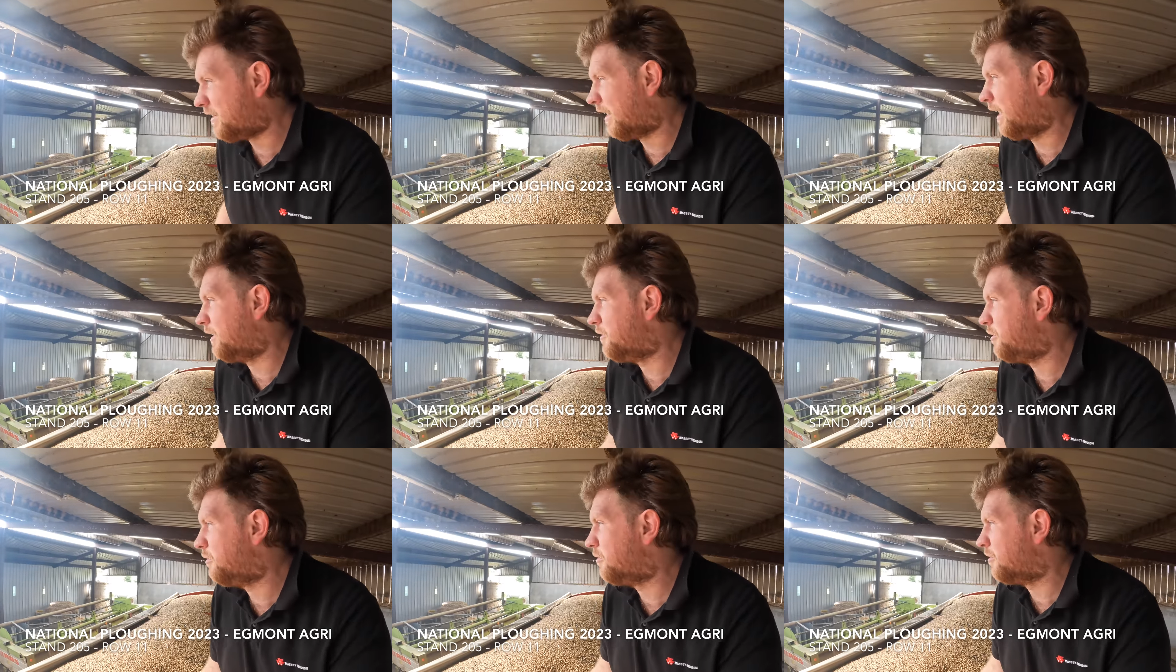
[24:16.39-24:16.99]

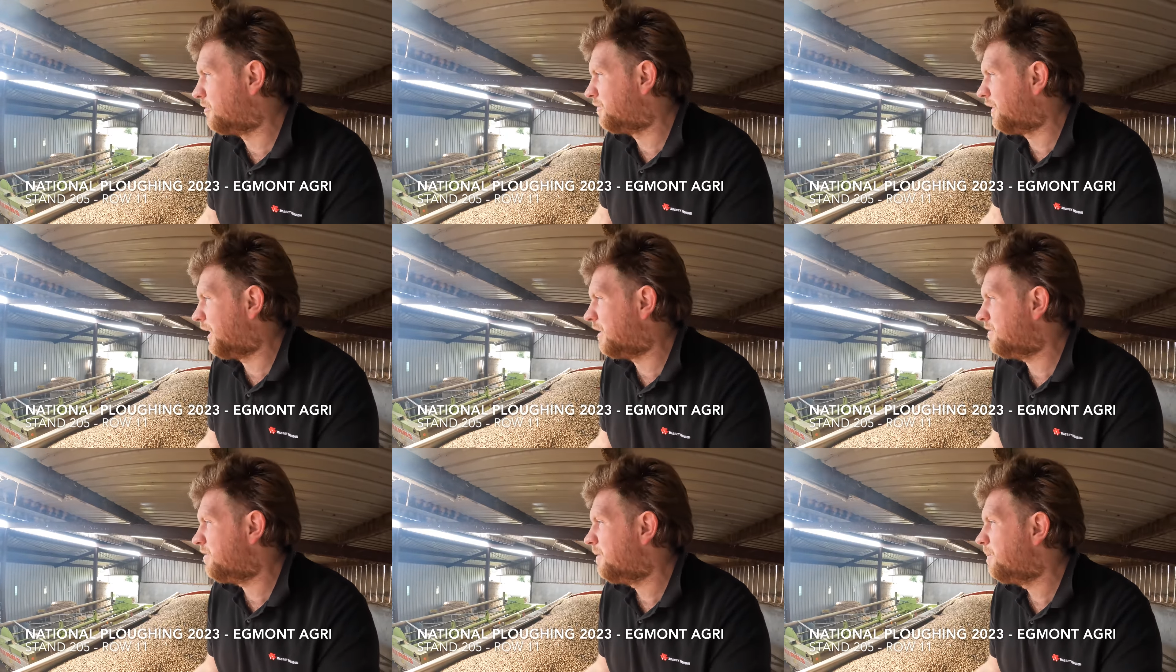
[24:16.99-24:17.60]
stand
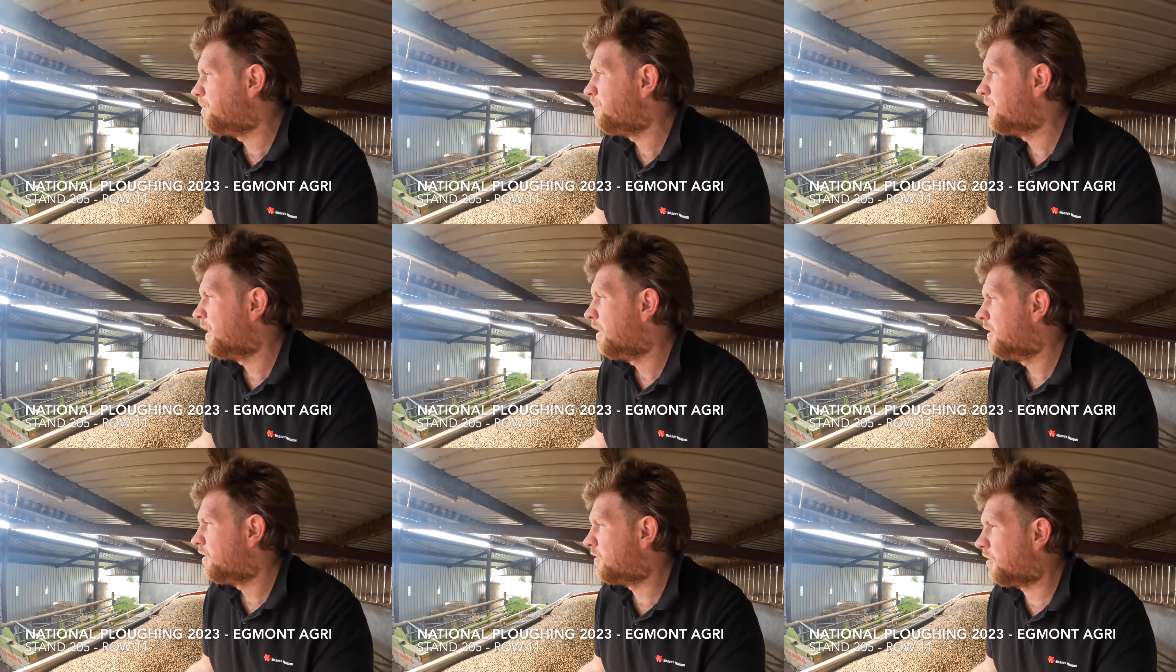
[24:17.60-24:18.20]

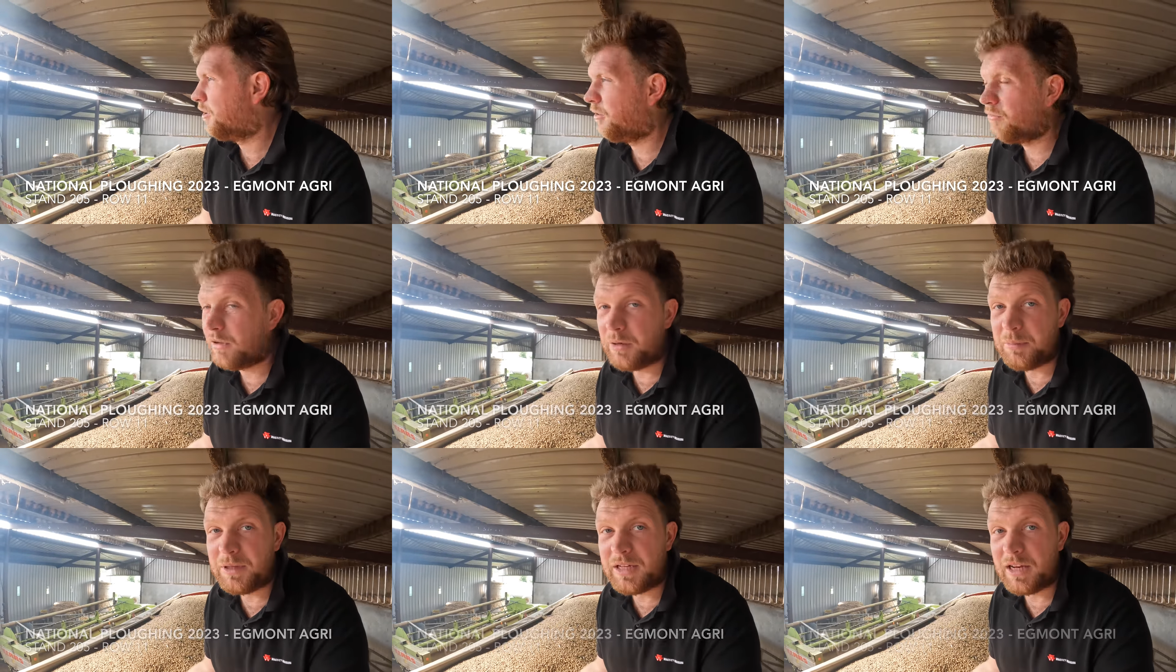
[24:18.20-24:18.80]
205. So
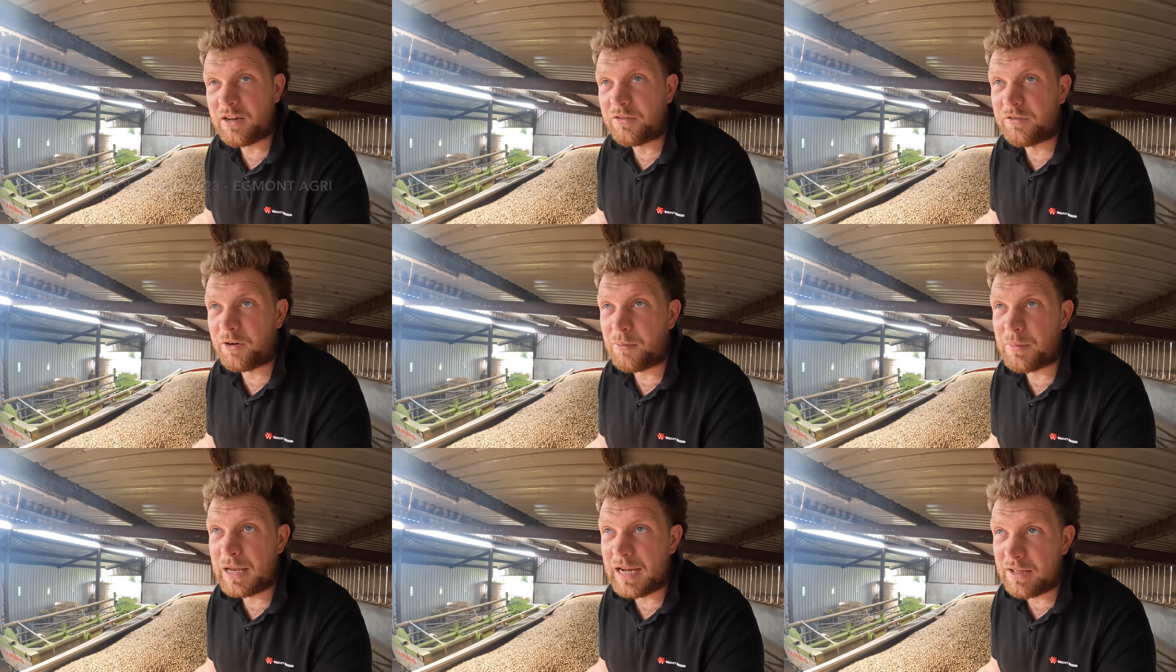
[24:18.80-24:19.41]
we'll be there
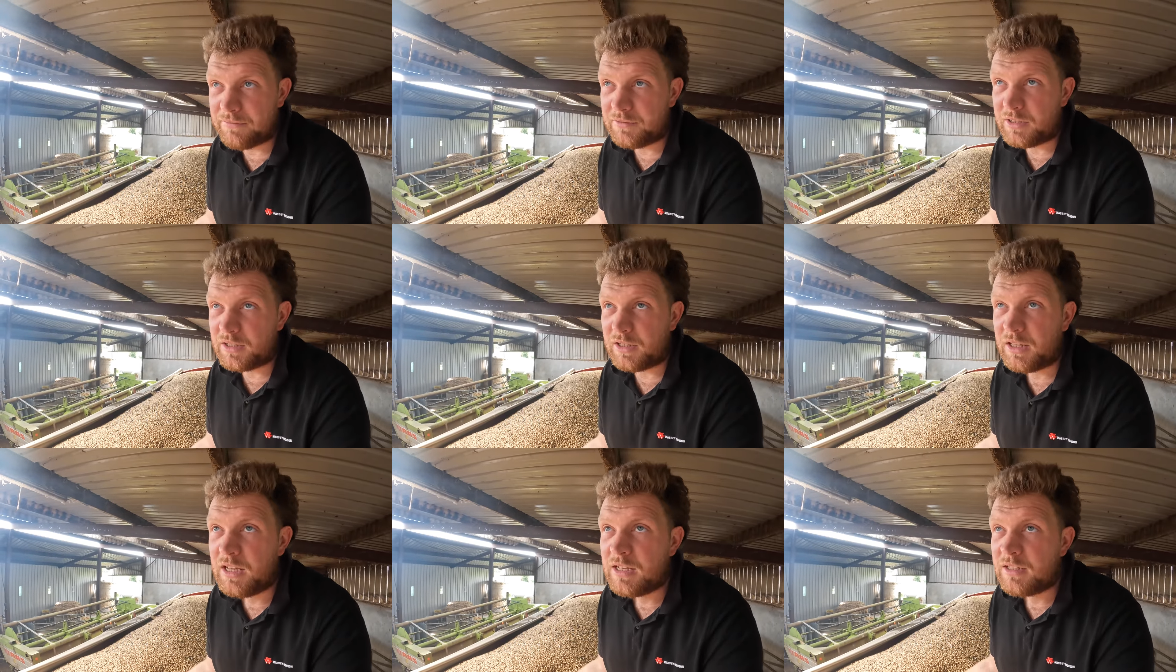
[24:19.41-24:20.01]
from 11.
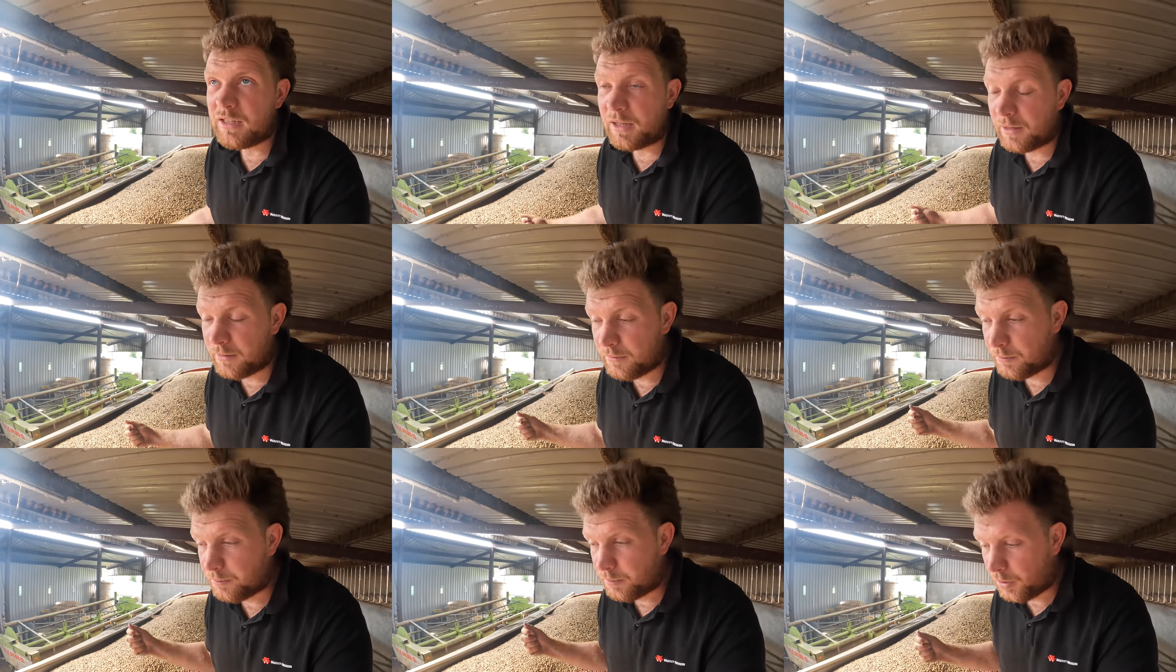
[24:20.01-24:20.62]
Uh,
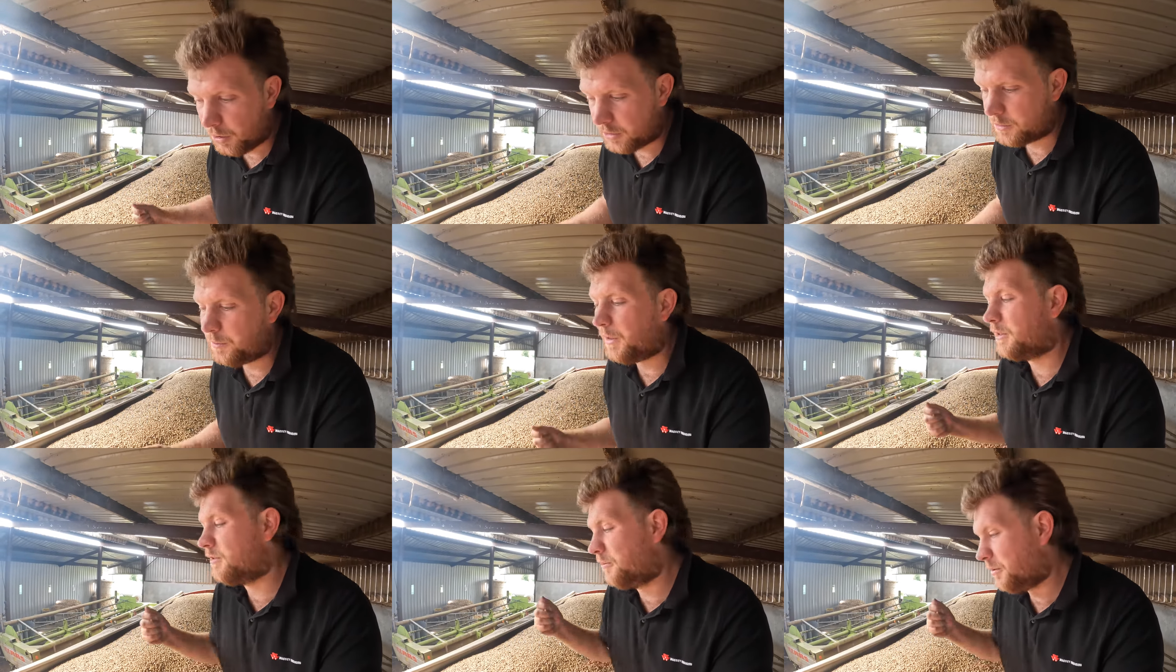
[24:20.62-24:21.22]
the horse
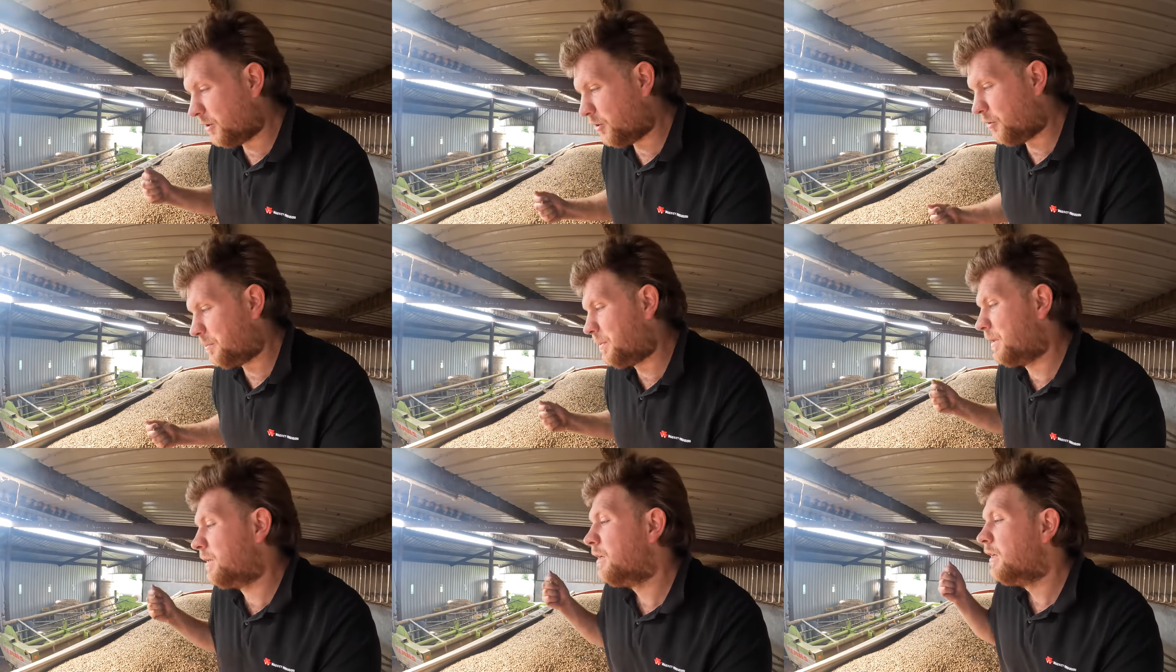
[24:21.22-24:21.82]
box will be
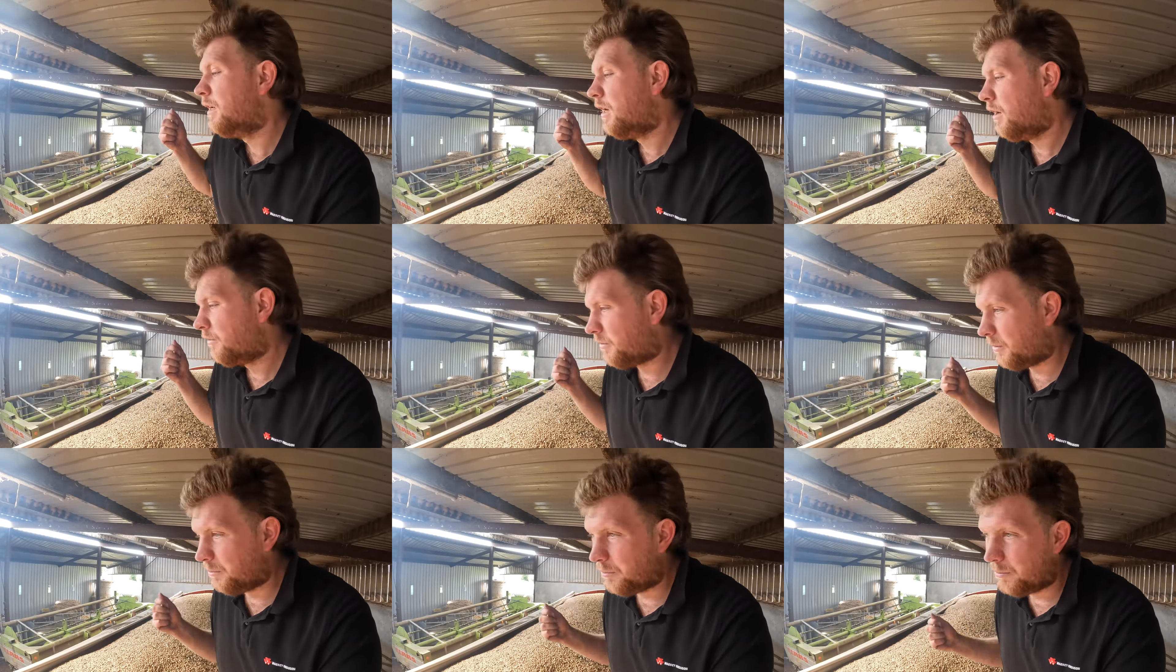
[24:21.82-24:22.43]
open
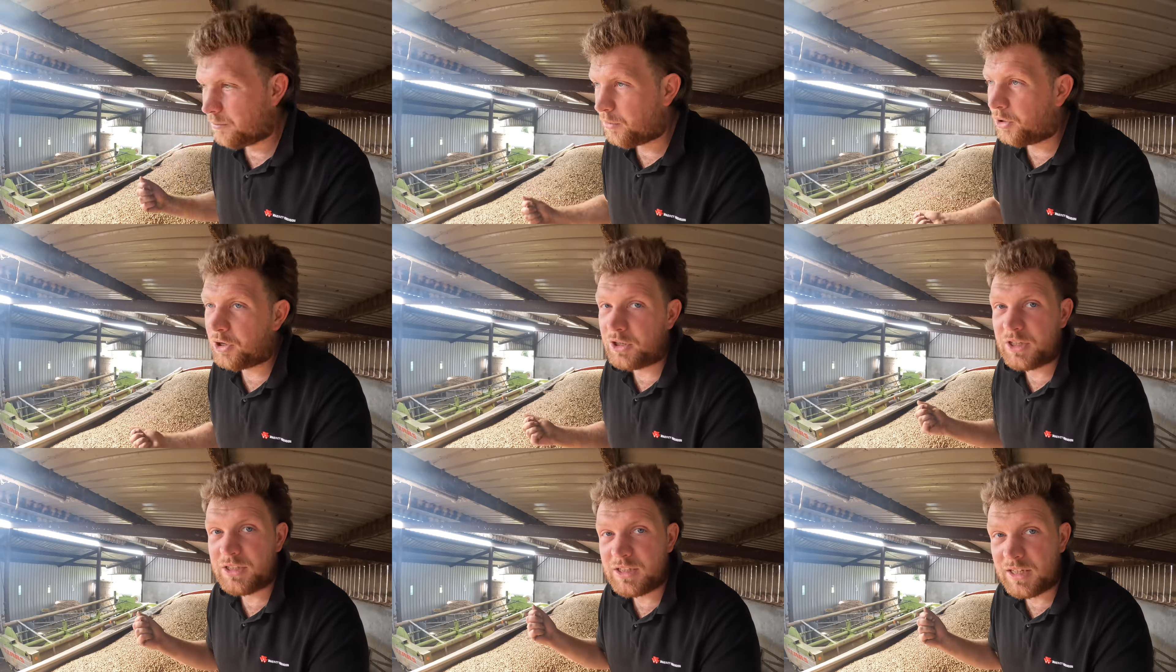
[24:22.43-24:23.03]
from
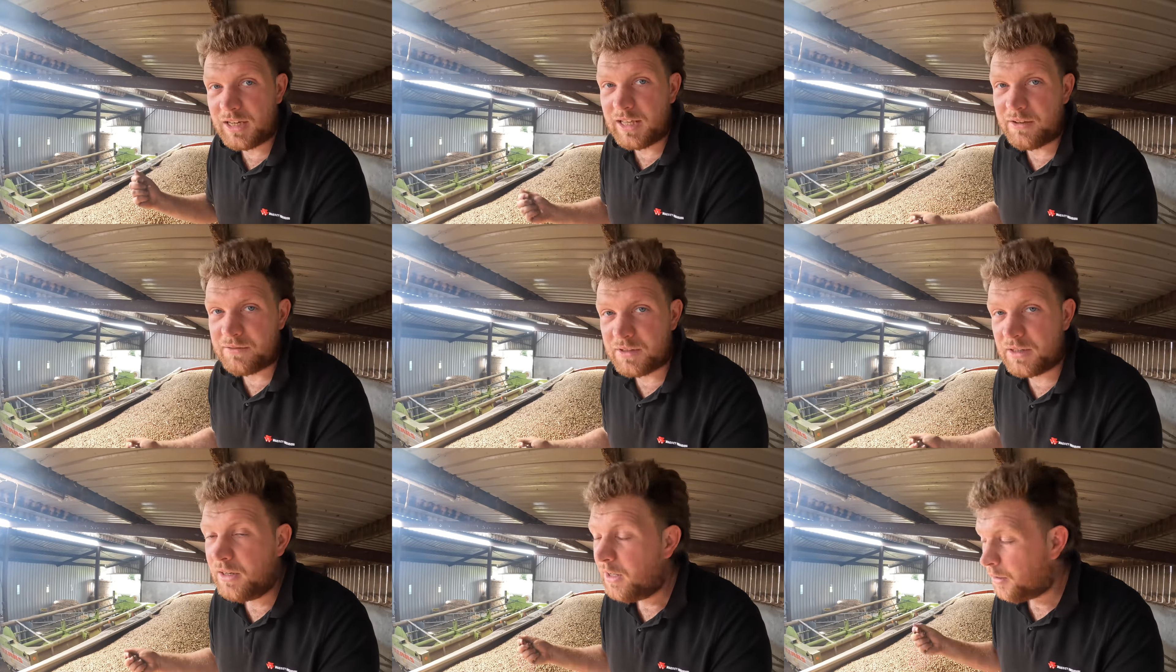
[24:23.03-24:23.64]
morning till
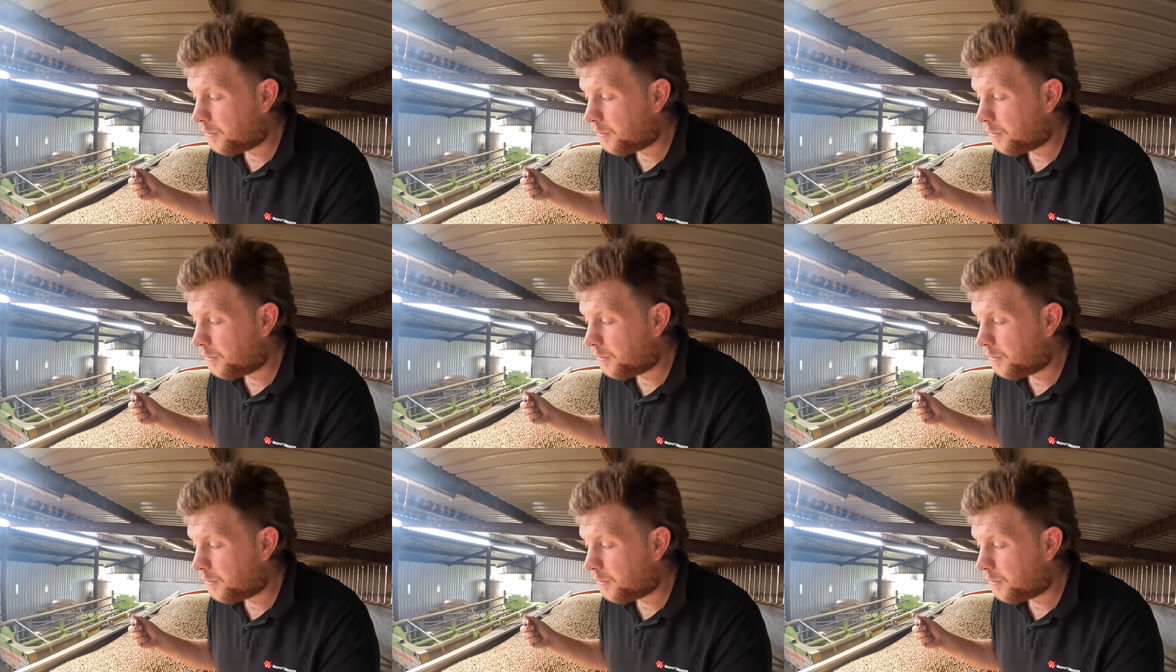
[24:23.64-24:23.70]
evening,